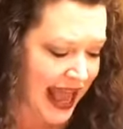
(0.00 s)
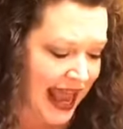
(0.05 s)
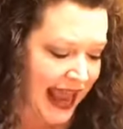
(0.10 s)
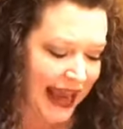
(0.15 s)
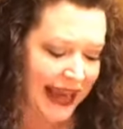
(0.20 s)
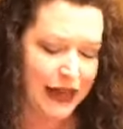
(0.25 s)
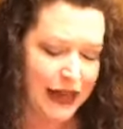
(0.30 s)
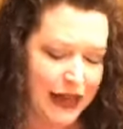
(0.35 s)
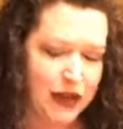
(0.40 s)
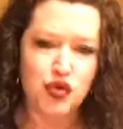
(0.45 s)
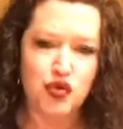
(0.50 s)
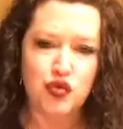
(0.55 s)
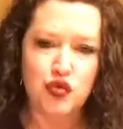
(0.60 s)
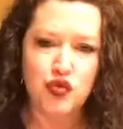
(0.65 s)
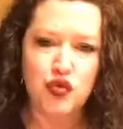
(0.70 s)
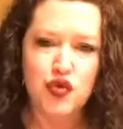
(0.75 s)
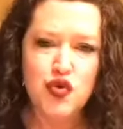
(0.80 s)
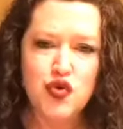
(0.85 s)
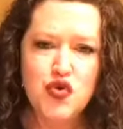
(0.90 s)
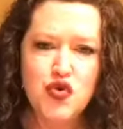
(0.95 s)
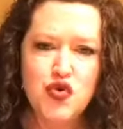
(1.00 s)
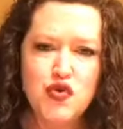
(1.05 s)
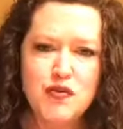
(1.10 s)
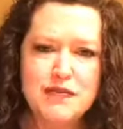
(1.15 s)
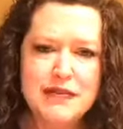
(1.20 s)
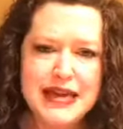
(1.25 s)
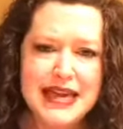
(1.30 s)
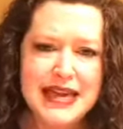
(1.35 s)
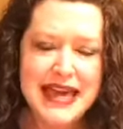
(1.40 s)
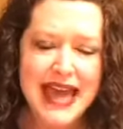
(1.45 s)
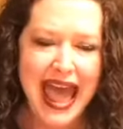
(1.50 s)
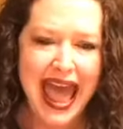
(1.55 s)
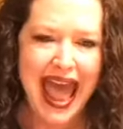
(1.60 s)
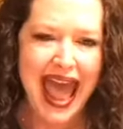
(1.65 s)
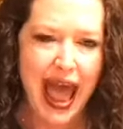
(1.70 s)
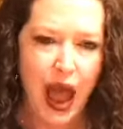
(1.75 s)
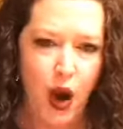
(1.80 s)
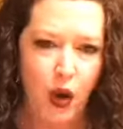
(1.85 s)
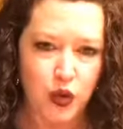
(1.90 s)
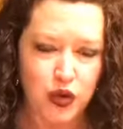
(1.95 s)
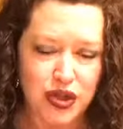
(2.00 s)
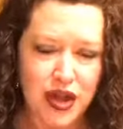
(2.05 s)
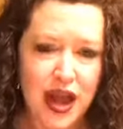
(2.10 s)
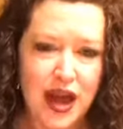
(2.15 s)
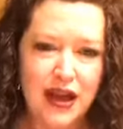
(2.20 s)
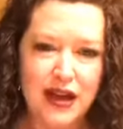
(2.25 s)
He drew me out